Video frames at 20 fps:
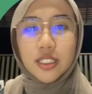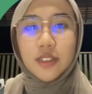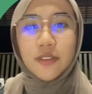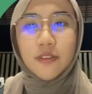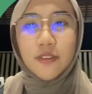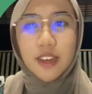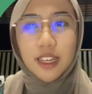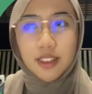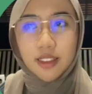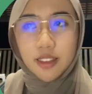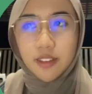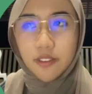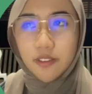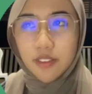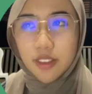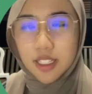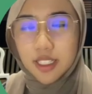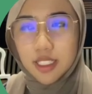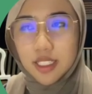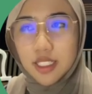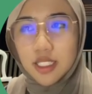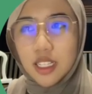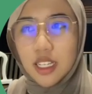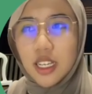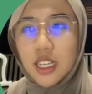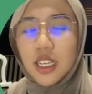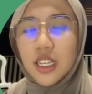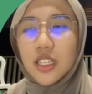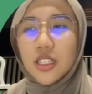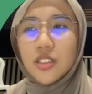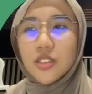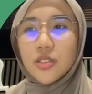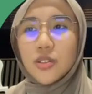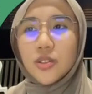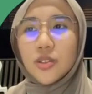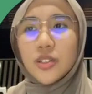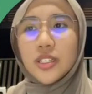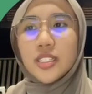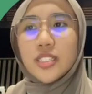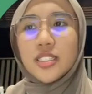effectiveness.
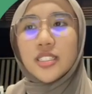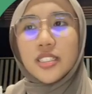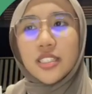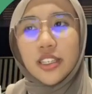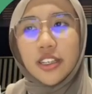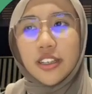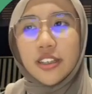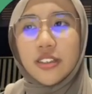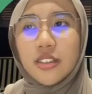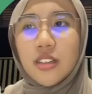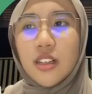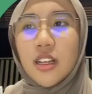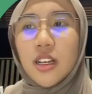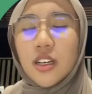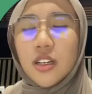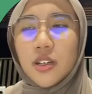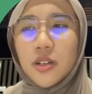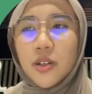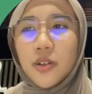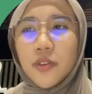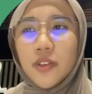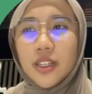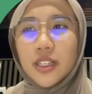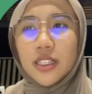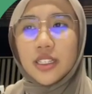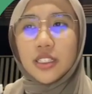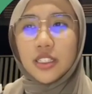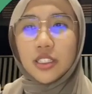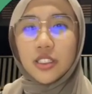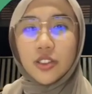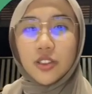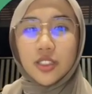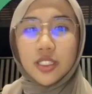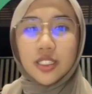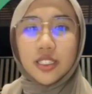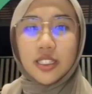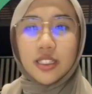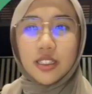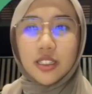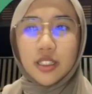So in scale, COVID-19
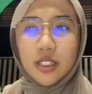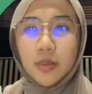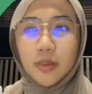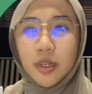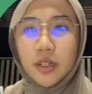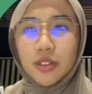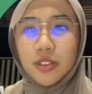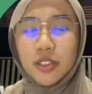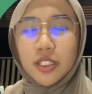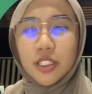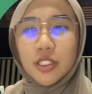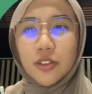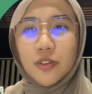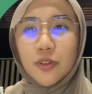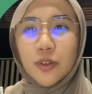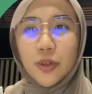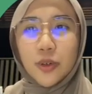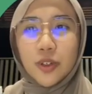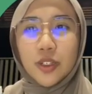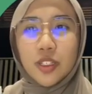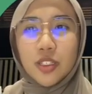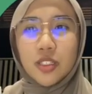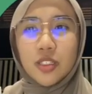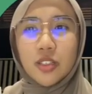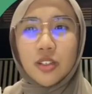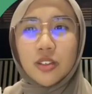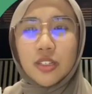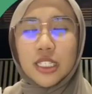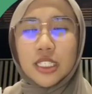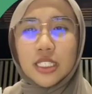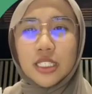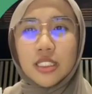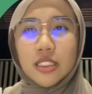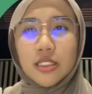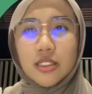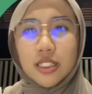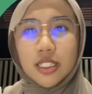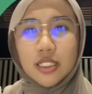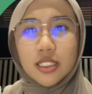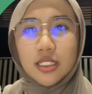transcended the boundaries of local or regional
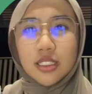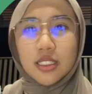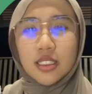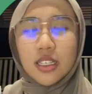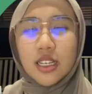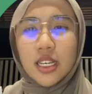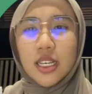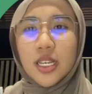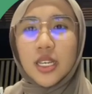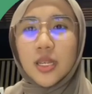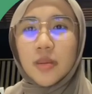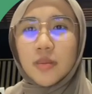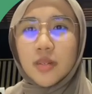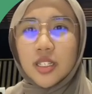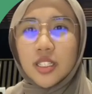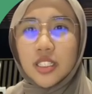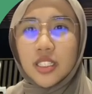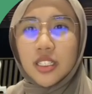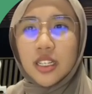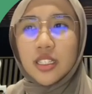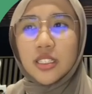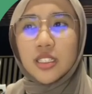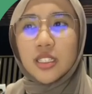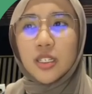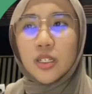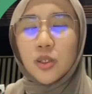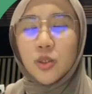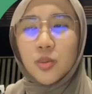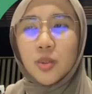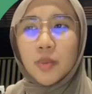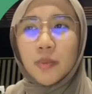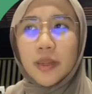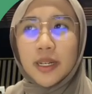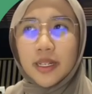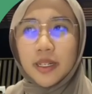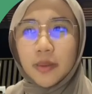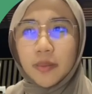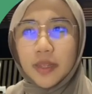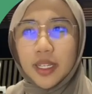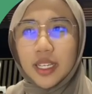crisis, emerging as a global
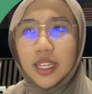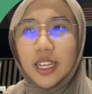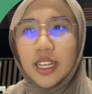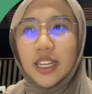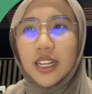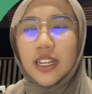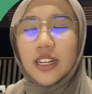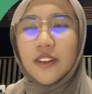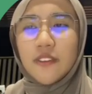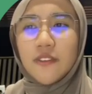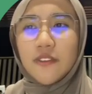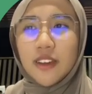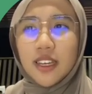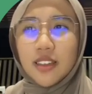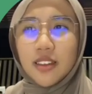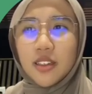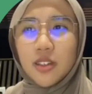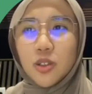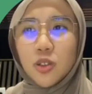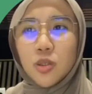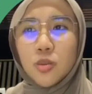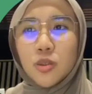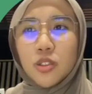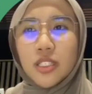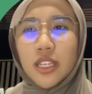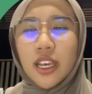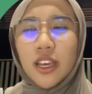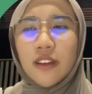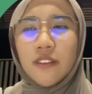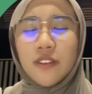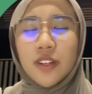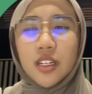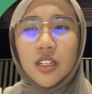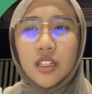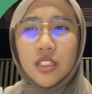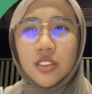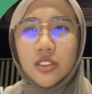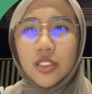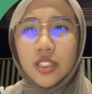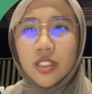pandemic. It affected almost every
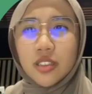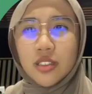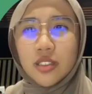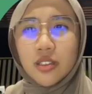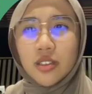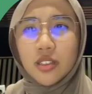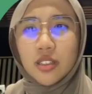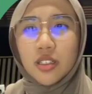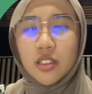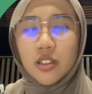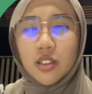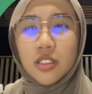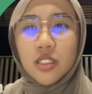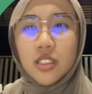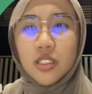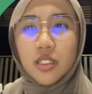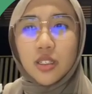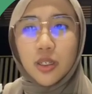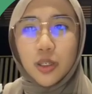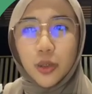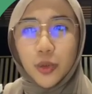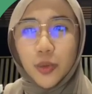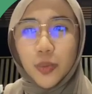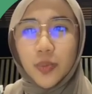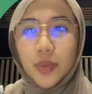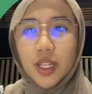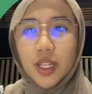country across the globe.